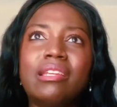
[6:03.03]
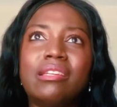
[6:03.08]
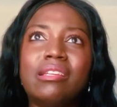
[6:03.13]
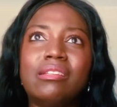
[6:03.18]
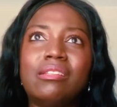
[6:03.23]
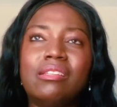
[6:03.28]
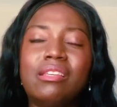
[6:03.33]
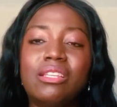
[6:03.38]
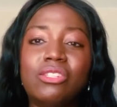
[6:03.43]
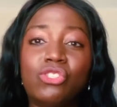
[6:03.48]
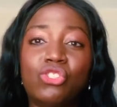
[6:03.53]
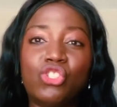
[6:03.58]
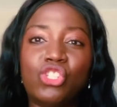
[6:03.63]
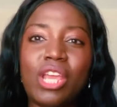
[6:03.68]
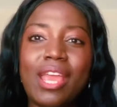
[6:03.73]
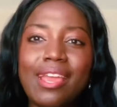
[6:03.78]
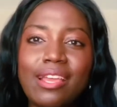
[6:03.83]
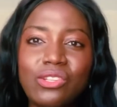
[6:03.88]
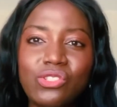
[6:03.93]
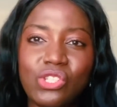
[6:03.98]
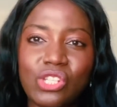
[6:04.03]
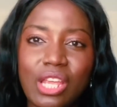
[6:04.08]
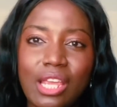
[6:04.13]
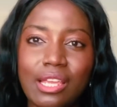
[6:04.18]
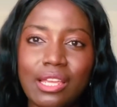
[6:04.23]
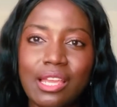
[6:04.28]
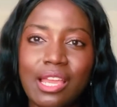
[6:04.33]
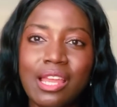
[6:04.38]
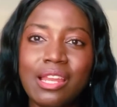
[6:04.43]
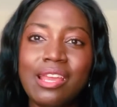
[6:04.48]
is
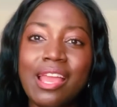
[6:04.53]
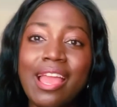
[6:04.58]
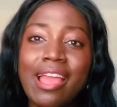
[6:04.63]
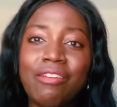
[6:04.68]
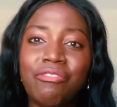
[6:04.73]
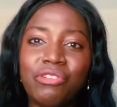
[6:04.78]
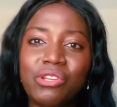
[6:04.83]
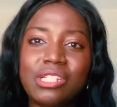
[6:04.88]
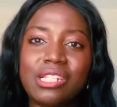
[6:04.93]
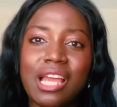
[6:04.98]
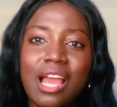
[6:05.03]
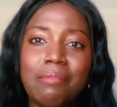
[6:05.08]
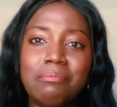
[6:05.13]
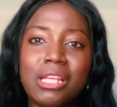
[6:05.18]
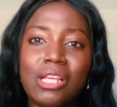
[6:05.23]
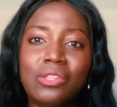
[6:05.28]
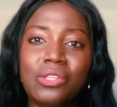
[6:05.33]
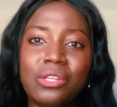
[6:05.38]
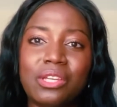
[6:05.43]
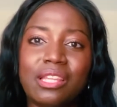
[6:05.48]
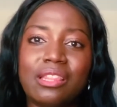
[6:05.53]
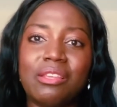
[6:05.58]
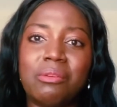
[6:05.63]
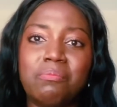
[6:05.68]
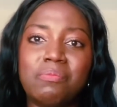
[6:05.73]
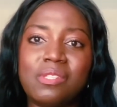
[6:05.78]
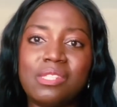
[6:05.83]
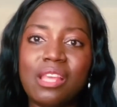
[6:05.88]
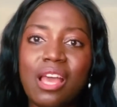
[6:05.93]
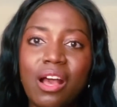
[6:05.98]
changing, and every time they look at
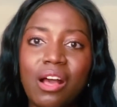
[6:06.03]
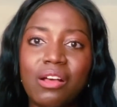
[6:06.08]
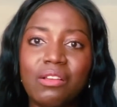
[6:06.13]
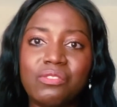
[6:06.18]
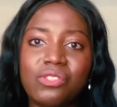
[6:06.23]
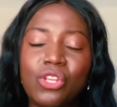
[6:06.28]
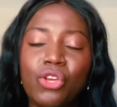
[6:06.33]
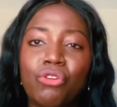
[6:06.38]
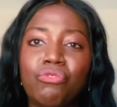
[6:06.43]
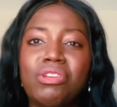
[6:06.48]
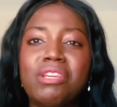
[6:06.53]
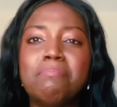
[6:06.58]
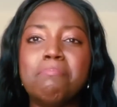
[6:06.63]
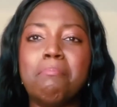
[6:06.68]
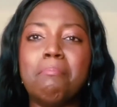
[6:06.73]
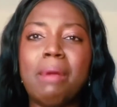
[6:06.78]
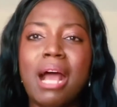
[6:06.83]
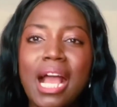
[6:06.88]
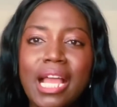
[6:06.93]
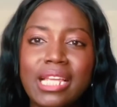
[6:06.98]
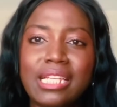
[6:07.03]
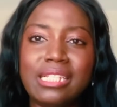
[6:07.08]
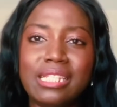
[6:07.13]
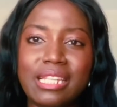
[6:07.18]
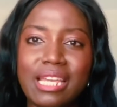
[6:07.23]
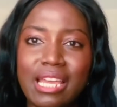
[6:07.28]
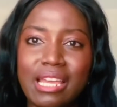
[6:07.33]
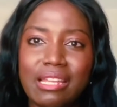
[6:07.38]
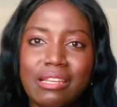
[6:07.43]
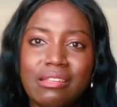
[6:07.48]
themselves, they're
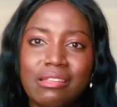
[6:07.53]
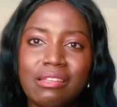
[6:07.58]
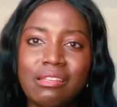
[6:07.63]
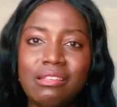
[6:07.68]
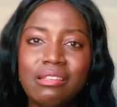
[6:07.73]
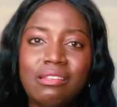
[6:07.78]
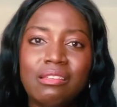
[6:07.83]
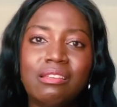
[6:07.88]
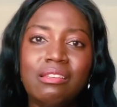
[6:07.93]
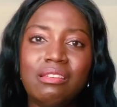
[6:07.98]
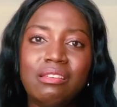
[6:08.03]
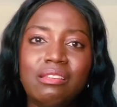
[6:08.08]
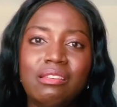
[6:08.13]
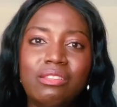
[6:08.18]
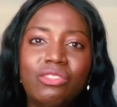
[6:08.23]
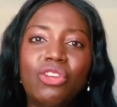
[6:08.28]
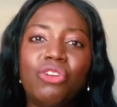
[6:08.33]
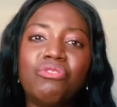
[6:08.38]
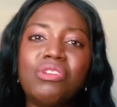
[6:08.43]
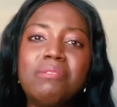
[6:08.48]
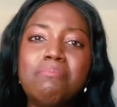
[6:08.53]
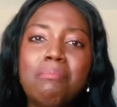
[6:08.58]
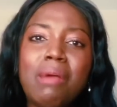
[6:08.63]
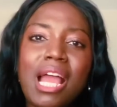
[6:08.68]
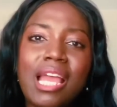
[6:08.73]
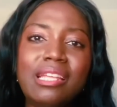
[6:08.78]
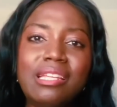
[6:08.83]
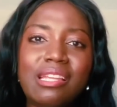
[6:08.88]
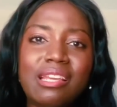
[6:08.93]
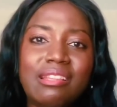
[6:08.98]
reminded
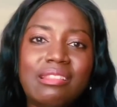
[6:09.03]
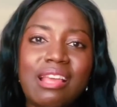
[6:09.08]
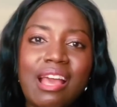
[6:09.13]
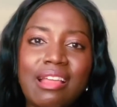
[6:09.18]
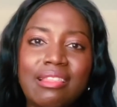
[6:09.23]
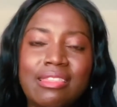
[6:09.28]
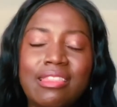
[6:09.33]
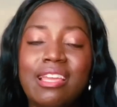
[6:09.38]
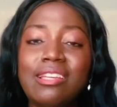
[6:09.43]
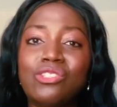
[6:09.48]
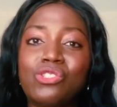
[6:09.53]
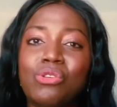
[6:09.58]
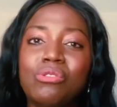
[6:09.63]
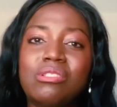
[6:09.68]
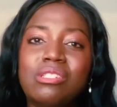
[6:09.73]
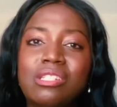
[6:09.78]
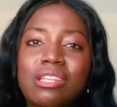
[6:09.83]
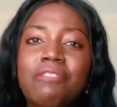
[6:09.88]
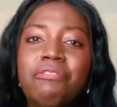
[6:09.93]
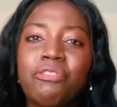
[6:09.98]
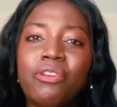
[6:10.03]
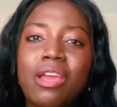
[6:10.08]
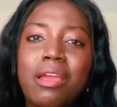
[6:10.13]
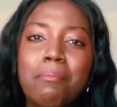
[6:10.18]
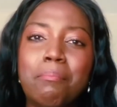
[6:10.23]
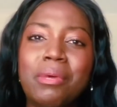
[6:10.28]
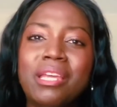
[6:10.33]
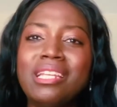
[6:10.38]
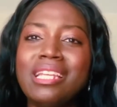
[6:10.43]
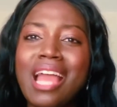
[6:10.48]
that things are different,
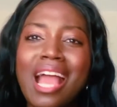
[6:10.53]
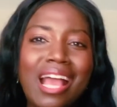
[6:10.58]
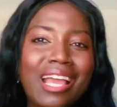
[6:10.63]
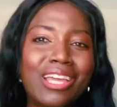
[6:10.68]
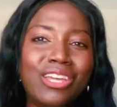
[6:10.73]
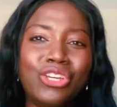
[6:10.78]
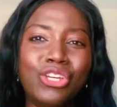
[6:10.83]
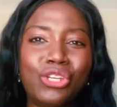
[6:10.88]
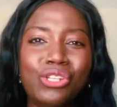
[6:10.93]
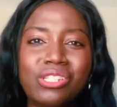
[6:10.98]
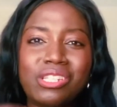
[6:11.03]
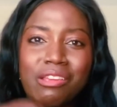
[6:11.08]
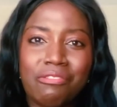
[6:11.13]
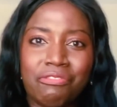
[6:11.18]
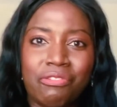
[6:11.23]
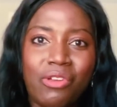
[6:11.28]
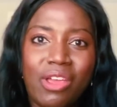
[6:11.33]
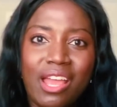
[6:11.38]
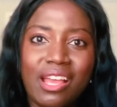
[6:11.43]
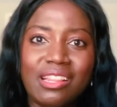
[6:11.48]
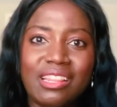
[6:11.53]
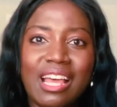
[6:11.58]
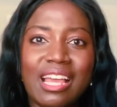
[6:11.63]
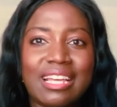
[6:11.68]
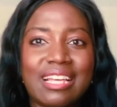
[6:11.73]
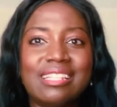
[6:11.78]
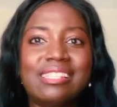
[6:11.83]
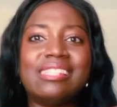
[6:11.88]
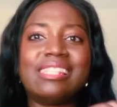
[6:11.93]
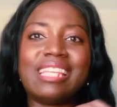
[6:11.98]
but not a good different, like
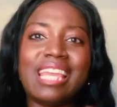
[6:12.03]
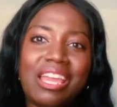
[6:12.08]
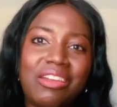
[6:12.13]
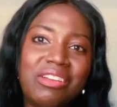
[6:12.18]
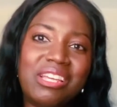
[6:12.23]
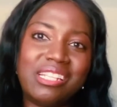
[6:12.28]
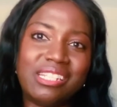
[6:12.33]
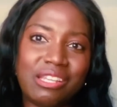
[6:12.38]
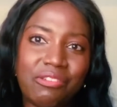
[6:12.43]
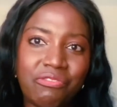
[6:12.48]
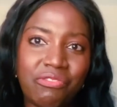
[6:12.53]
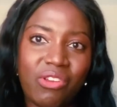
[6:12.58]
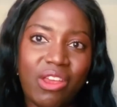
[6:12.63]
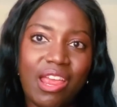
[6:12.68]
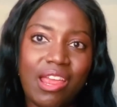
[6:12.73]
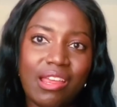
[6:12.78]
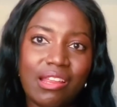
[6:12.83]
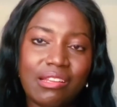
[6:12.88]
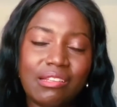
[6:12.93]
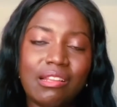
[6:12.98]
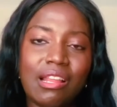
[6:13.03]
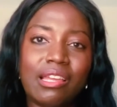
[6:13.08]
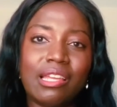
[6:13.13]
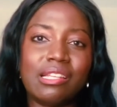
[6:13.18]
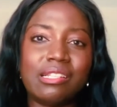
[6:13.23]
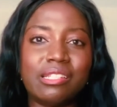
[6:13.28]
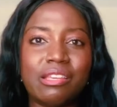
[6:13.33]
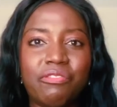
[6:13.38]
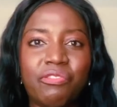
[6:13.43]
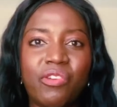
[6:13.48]
a scary different, like a
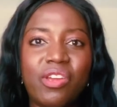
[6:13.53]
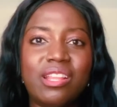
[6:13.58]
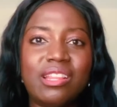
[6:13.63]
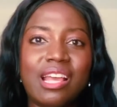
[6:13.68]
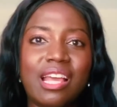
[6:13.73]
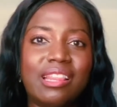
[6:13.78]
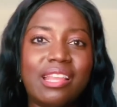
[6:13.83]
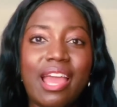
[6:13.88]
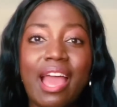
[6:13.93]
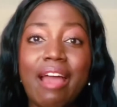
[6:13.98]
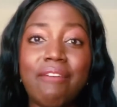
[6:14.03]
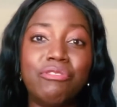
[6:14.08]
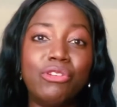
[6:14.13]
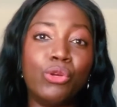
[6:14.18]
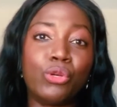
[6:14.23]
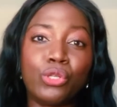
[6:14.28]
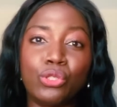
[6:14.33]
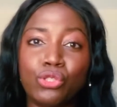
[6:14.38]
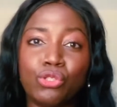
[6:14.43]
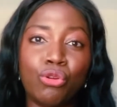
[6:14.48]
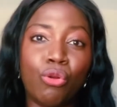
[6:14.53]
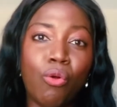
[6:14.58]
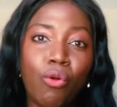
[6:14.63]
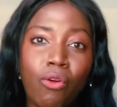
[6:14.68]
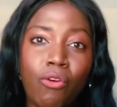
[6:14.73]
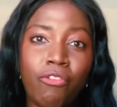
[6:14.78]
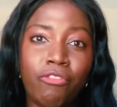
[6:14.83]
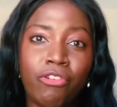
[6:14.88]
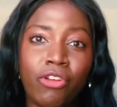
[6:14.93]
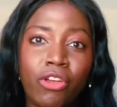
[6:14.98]
different that they have no
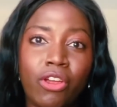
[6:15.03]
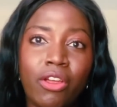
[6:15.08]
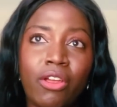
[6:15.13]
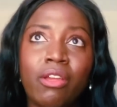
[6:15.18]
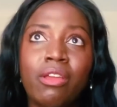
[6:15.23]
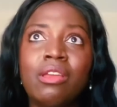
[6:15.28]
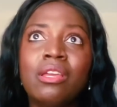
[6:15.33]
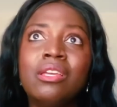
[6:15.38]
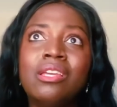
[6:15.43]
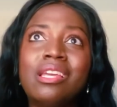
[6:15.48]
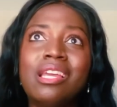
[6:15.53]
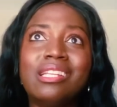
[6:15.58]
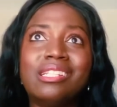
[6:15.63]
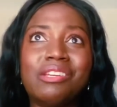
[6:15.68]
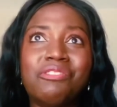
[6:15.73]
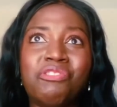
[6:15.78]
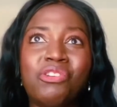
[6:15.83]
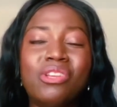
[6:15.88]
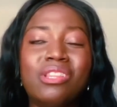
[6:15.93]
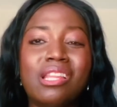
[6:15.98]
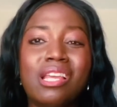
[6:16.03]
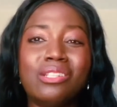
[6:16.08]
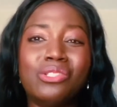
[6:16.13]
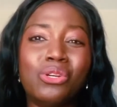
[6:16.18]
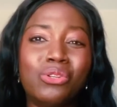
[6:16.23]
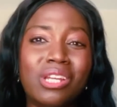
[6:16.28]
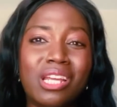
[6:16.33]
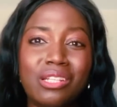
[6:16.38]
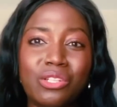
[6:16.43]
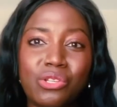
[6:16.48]
control over, a different they
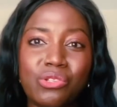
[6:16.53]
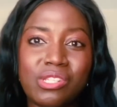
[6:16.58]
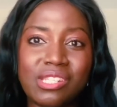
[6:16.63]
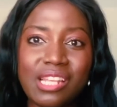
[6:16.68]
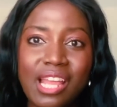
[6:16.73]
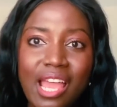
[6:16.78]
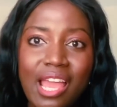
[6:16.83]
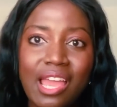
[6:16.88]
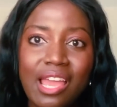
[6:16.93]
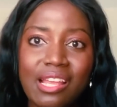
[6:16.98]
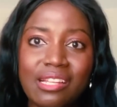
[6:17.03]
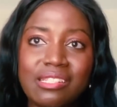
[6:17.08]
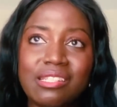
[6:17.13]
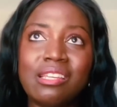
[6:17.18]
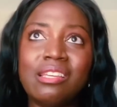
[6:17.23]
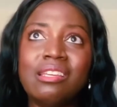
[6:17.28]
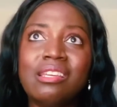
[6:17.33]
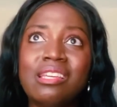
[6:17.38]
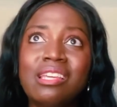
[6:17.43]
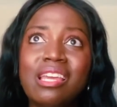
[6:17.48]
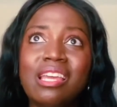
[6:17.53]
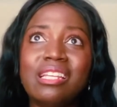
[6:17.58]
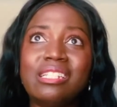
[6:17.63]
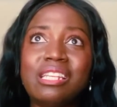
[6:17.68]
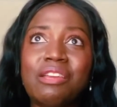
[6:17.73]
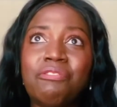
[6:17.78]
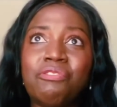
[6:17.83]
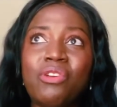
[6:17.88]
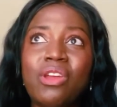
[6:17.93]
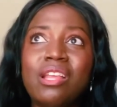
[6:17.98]
don't understand, a
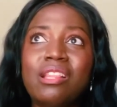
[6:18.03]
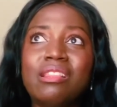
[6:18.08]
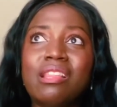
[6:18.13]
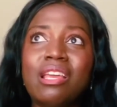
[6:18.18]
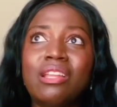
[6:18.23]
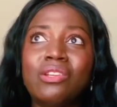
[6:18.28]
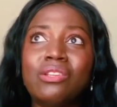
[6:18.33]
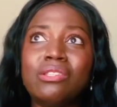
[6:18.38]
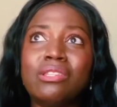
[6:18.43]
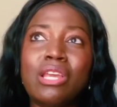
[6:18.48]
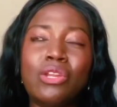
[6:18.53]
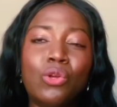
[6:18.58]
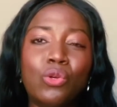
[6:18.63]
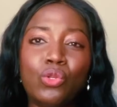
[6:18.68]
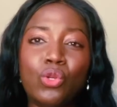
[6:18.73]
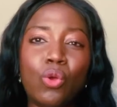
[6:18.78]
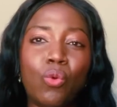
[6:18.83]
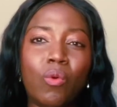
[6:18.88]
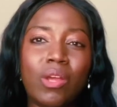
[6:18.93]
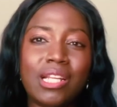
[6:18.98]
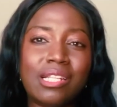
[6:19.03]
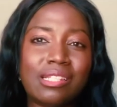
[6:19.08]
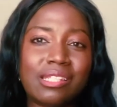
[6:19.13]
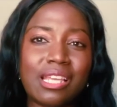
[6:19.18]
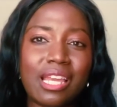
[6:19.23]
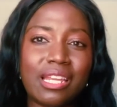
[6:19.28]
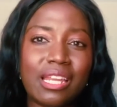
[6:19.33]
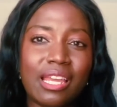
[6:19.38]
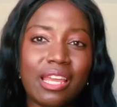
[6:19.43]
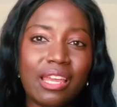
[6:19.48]
different that they don't know when it's
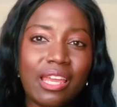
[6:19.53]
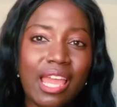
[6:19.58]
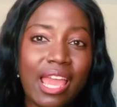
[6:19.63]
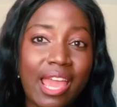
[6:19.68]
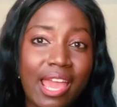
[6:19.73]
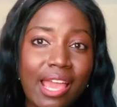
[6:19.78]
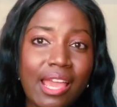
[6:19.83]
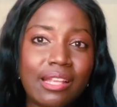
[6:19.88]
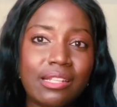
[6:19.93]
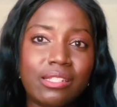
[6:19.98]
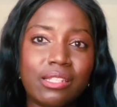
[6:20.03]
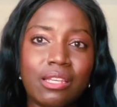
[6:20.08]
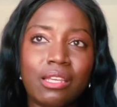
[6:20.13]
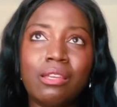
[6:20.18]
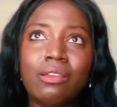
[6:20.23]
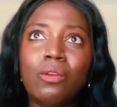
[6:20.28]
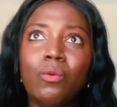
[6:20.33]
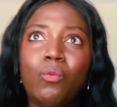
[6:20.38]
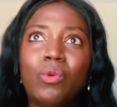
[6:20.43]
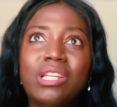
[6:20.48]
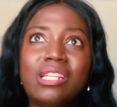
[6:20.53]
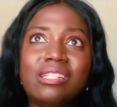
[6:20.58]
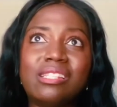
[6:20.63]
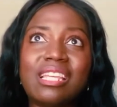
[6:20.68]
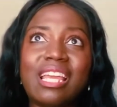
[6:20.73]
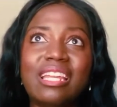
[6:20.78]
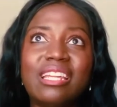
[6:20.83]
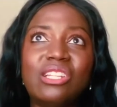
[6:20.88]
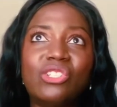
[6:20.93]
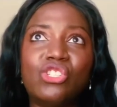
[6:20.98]
gonna end, when it's
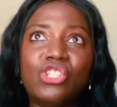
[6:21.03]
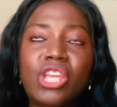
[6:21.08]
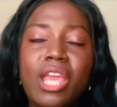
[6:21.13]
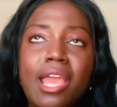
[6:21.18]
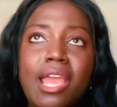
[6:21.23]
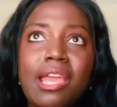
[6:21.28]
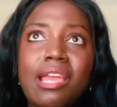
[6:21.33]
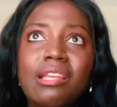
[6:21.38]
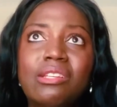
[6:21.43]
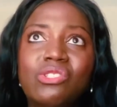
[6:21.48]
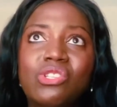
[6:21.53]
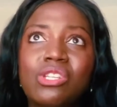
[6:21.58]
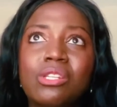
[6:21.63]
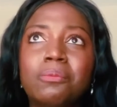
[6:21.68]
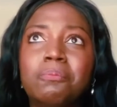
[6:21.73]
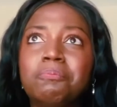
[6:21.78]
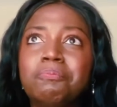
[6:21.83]
gonna change.